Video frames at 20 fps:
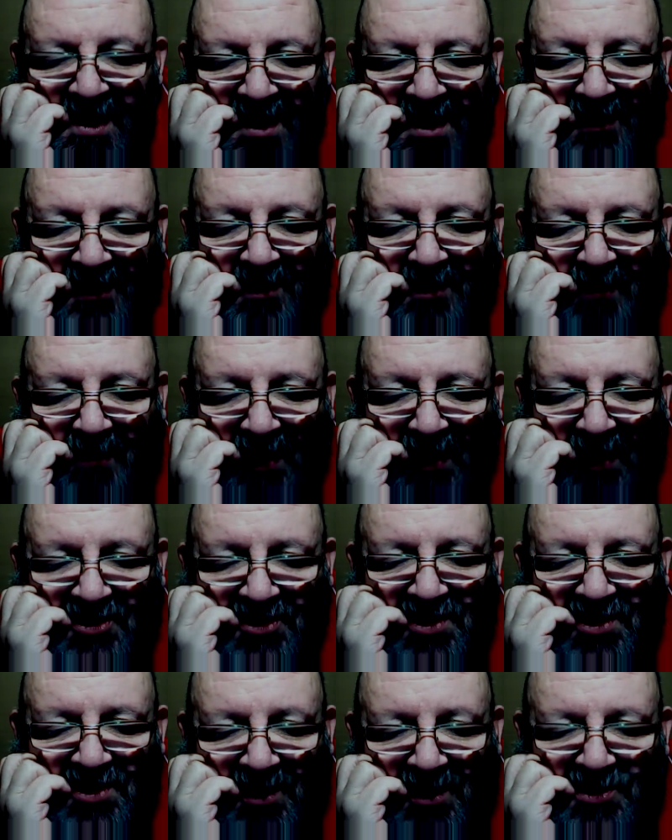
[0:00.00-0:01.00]
And the
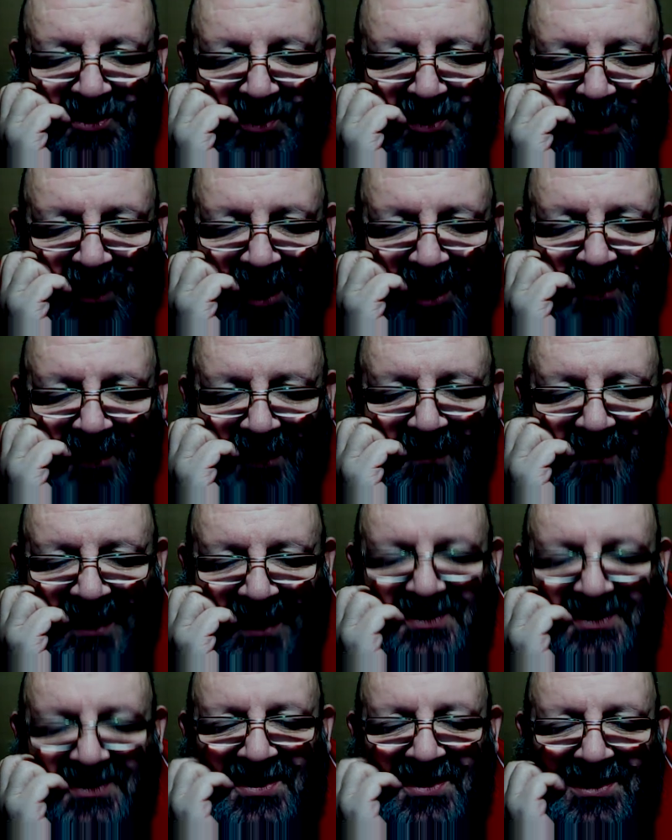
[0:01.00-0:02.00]
boss used to walk
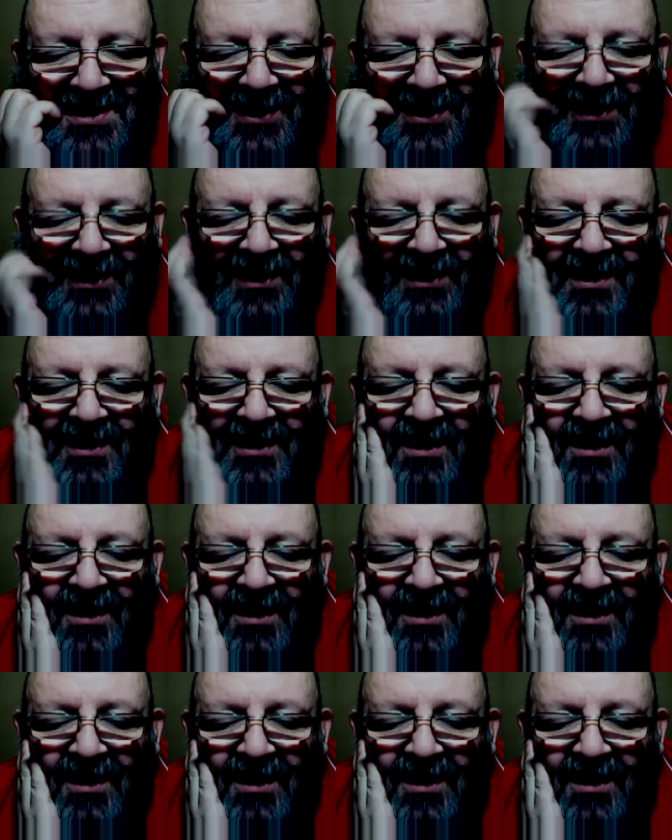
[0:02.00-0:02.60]
past and go,